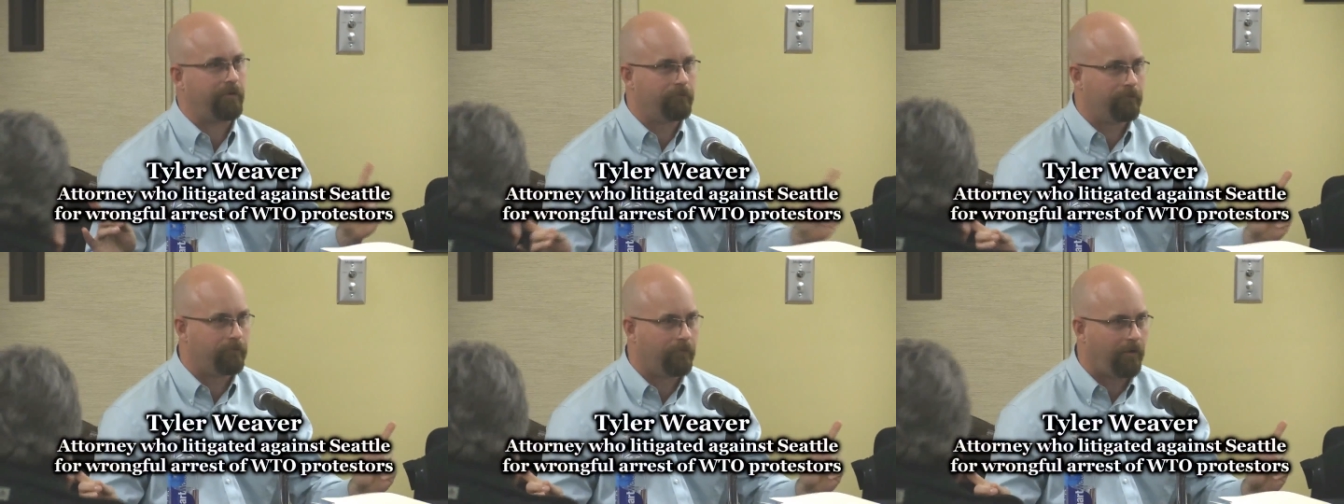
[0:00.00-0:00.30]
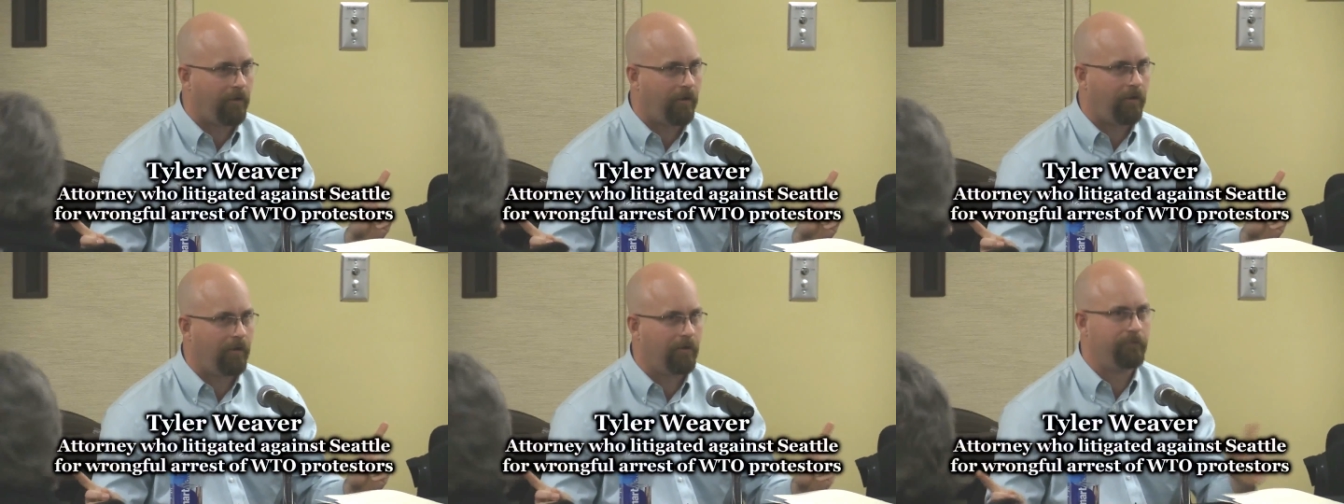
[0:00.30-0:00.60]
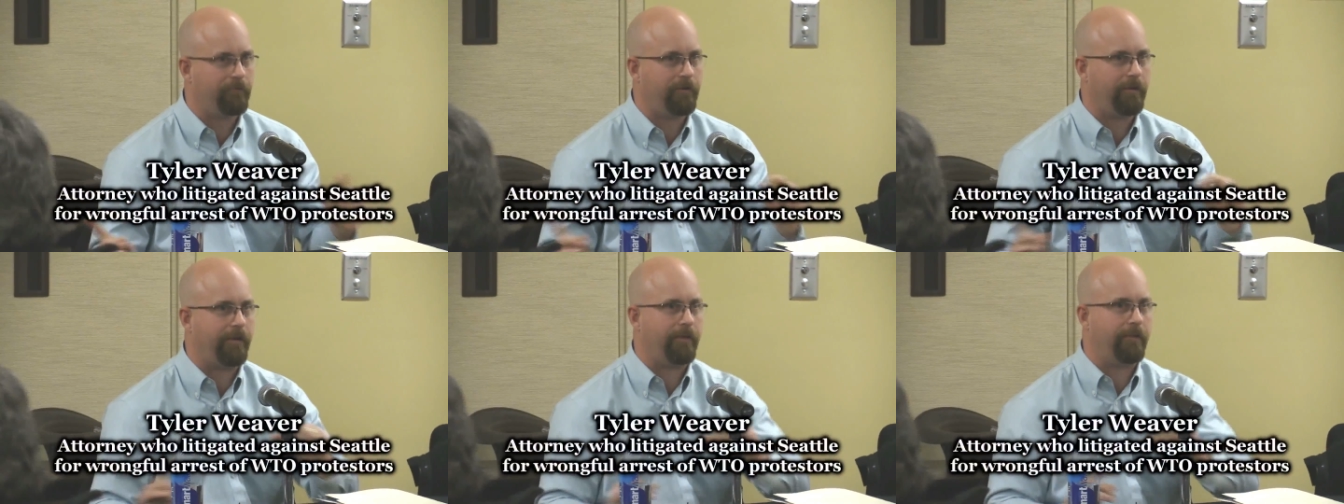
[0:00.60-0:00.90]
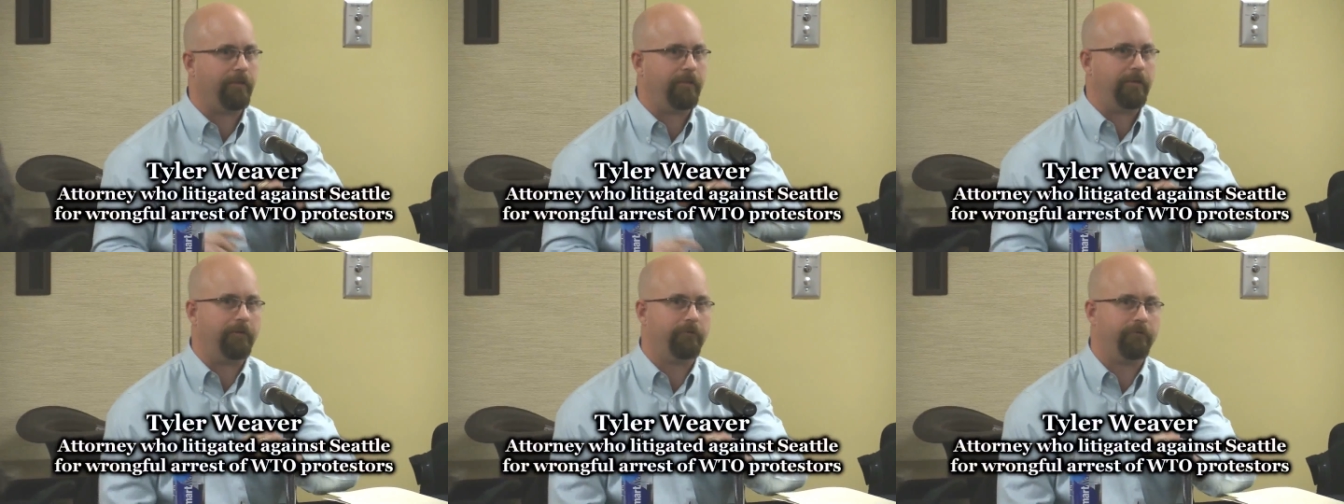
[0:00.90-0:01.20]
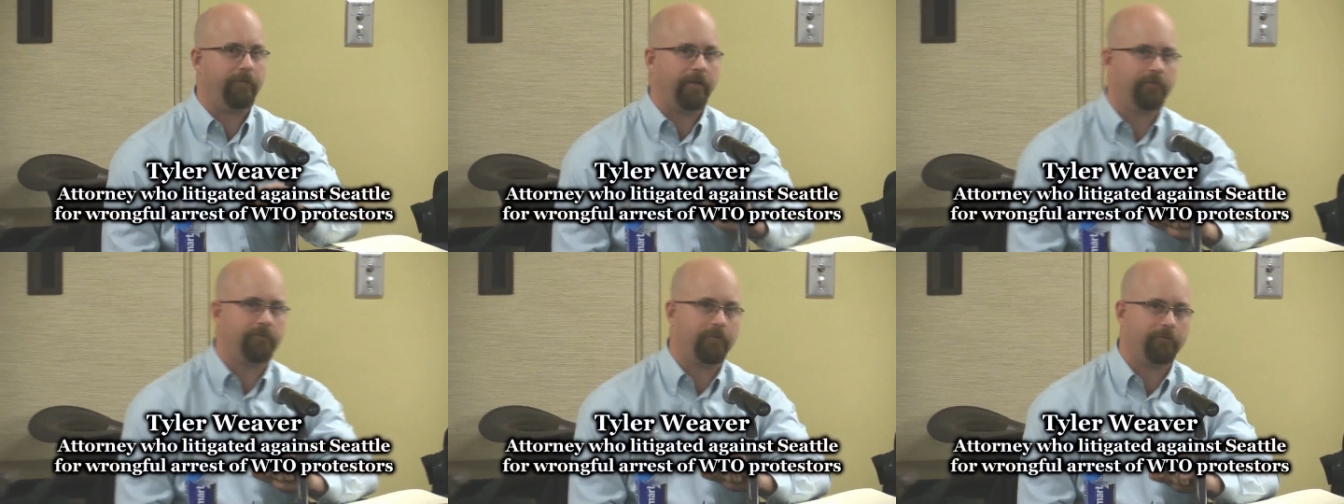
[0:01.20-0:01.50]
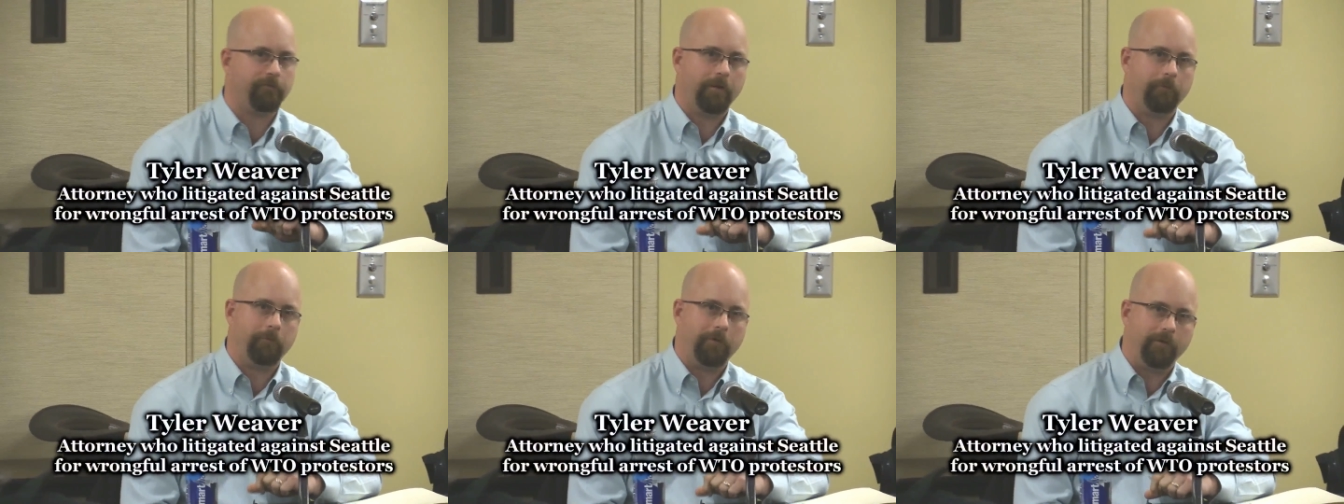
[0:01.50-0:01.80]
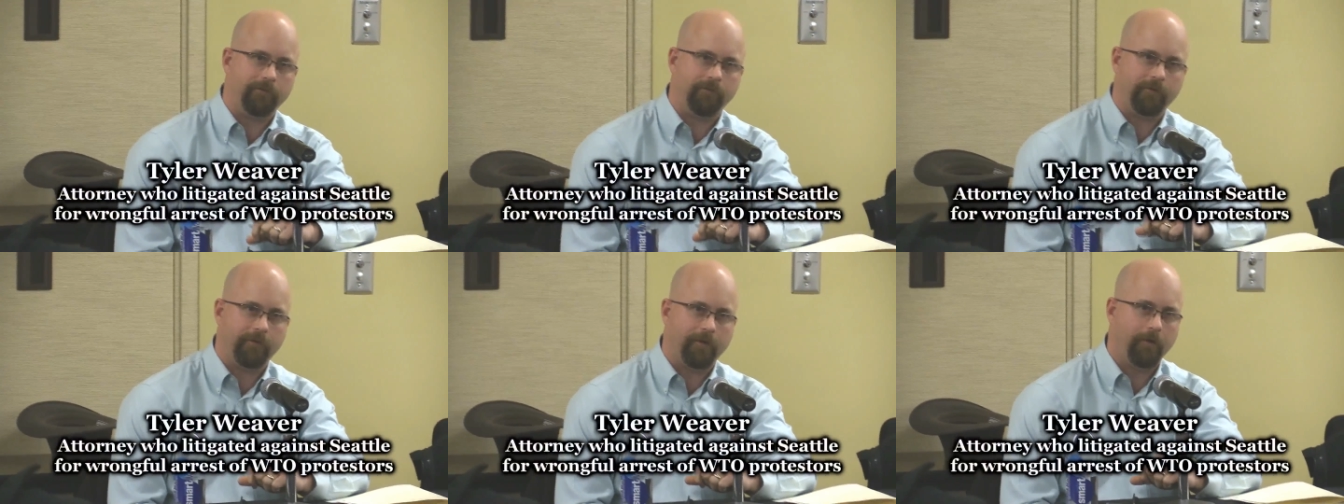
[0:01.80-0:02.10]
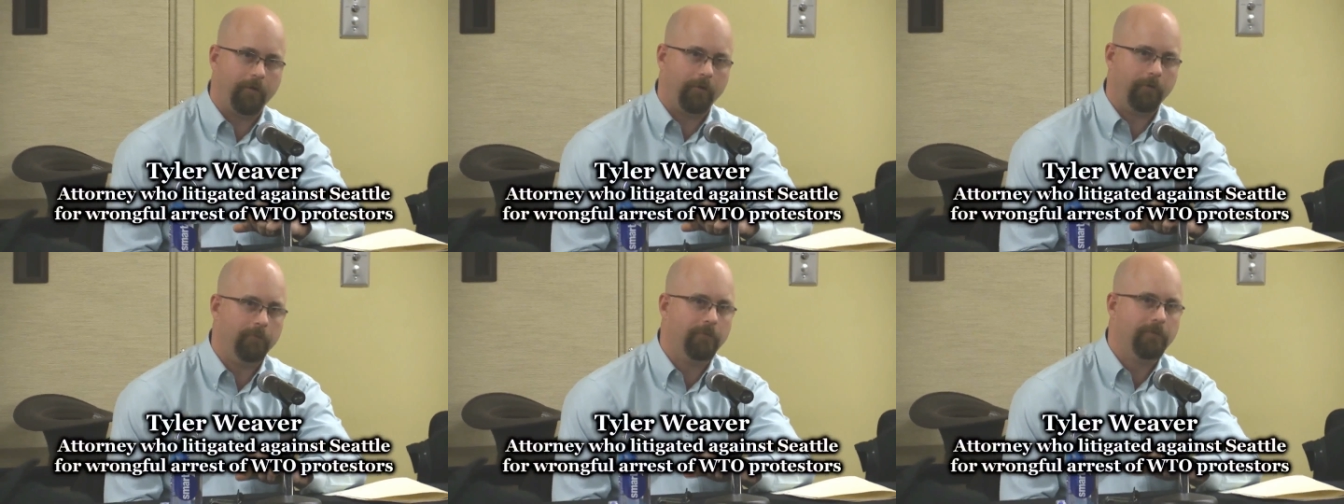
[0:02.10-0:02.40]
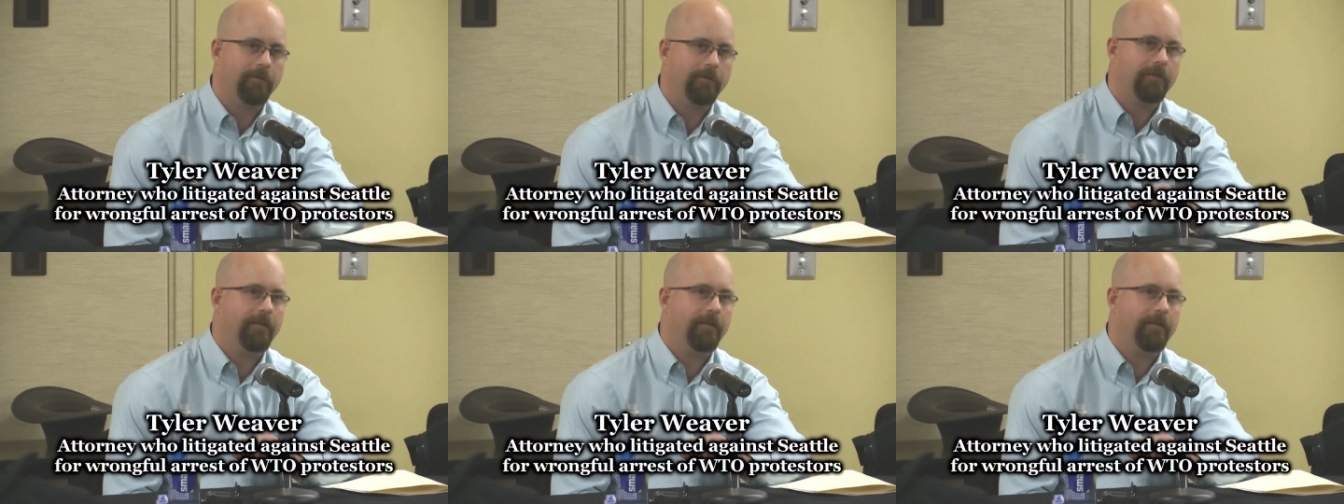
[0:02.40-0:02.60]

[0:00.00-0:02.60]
involved in the events of WTO.